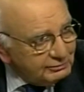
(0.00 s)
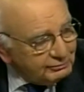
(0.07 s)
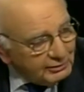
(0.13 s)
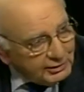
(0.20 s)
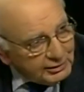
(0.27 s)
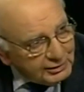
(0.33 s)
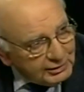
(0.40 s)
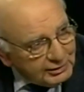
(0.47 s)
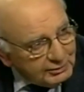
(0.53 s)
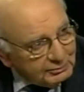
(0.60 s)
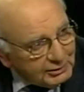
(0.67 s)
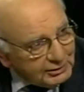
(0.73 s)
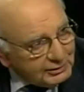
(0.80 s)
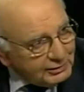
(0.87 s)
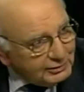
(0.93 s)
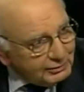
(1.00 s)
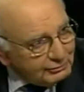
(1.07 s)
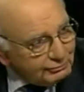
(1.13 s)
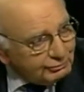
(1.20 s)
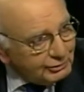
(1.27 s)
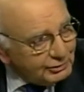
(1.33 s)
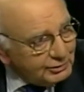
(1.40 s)
Fannie Mae
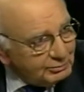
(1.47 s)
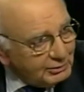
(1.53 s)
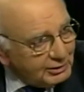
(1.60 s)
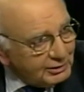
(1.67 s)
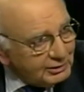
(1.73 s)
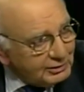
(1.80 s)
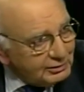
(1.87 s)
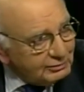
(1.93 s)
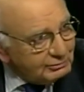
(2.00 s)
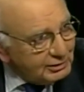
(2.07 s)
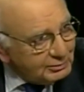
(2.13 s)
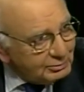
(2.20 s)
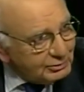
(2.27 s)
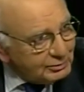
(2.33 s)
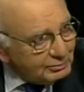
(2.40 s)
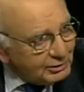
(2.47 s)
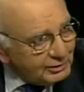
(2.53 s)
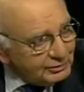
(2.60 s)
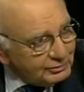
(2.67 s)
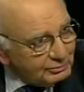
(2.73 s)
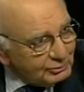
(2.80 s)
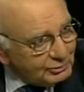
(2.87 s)
and Freddie Mac are able to
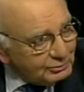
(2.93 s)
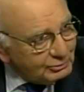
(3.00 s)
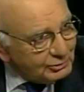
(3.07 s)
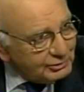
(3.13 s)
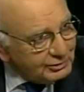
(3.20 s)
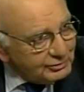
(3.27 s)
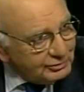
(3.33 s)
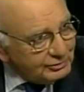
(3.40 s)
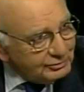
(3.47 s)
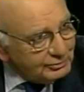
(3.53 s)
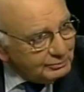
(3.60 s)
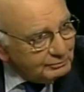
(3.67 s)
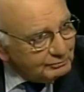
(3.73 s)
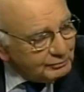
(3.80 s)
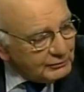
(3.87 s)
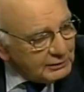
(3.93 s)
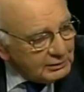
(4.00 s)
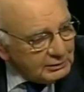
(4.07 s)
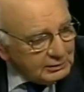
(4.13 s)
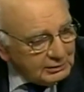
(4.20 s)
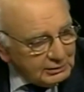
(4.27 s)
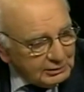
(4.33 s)
buy some more mortgages.
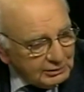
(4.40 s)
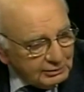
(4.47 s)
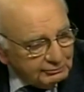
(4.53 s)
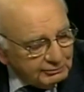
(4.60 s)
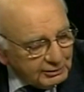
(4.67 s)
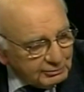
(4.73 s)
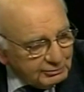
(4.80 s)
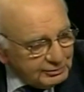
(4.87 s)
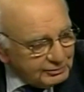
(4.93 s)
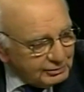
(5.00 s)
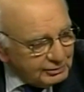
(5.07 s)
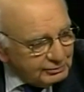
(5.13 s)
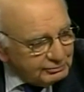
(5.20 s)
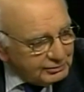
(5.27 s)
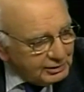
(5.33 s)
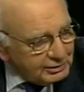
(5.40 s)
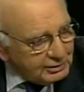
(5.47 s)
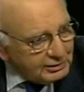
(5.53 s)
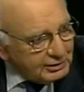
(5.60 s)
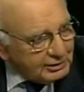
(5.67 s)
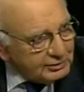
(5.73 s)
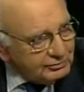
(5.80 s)
The Federal Reserve's
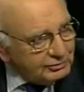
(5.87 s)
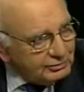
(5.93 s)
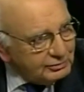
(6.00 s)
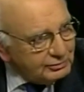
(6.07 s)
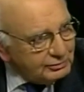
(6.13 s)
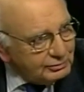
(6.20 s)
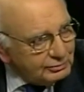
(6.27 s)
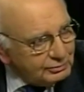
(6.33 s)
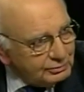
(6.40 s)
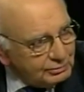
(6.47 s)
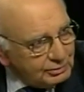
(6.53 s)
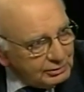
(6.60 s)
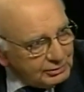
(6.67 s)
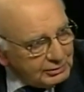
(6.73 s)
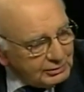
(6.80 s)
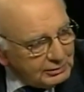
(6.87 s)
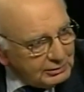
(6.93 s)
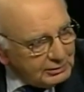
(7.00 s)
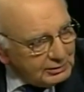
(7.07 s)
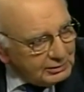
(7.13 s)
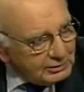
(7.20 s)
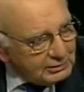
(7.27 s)
taken action to
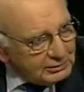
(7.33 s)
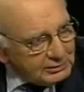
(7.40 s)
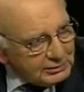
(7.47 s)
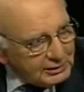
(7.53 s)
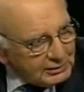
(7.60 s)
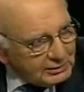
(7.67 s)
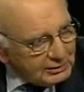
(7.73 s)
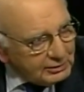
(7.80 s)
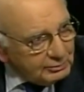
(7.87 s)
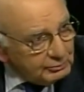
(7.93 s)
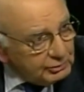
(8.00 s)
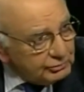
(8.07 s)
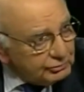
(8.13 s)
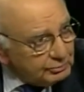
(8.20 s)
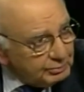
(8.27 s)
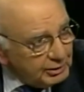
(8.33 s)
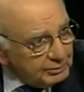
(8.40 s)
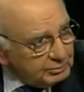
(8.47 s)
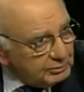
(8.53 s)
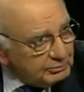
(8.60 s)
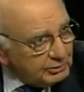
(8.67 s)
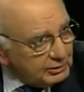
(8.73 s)
get the commercial
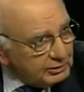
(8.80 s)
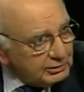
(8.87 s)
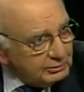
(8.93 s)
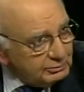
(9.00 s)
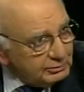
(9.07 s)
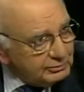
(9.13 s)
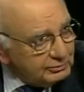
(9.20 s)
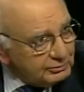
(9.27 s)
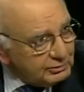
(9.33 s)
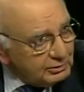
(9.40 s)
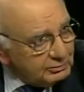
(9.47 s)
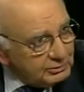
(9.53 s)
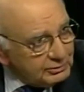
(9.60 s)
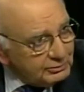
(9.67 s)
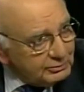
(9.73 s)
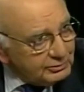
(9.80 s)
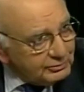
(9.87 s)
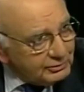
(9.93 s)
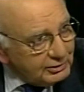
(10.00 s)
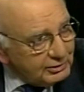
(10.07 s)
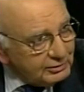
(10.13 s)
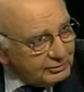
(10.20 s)
paper market, which is coming to a
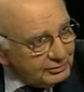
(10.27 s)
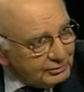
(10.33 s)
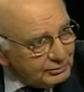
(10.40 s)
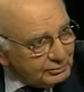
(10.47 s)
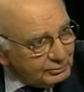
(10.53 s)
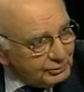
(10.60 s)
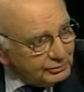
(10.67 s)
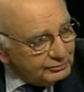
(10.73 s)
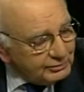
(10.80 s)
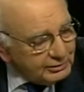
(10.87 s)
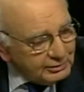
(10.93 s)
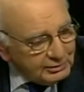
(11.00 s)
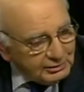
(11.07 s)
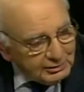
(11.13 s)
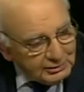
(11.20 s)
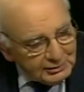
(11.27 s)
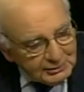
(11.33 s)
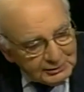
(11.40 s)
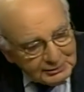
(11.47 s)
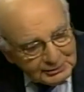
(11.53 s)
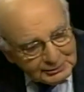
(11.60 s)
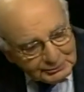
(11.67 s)
standstill, moving.
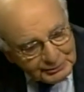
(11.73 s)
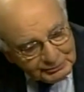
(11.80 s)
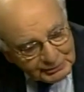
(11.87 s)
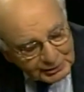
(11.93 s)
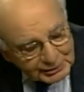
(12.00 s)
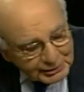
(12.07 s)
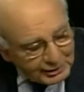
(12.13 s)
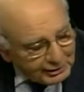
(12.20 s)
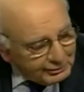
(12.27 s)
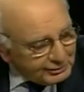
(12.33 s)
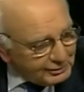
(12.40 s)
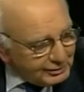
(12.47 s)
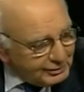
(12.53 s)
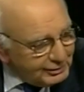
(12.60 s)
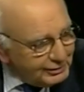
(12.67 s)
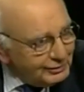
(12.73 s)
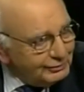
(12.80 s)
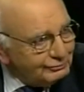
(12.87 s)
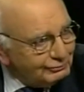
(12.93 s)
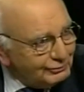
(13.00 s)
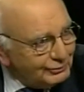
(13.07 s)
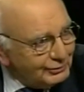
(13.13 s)
We've got
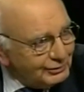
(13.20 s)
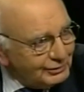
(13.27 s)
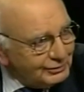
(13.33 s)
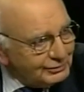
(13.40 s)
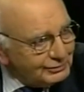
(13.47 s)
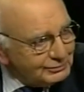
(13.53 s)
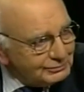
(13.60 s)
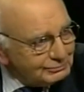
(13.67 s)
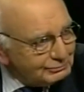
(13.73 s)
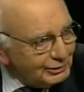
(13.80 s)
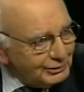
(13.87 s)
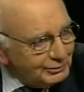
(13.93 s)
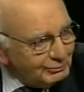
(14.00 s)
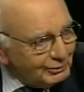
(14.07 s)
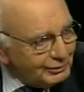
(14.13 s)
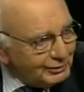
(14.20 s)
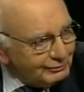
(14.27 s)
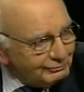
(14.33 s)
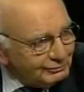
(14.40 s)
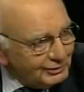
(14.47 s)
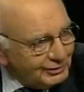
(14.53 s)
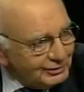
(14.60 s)
guarantees for money
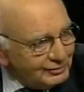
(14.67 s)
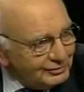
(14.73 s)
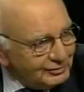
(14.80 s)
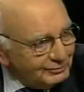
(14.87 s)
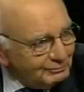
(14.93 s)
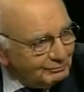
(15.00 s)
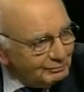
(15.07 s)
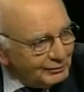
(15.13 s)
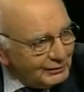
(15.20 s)
market funds.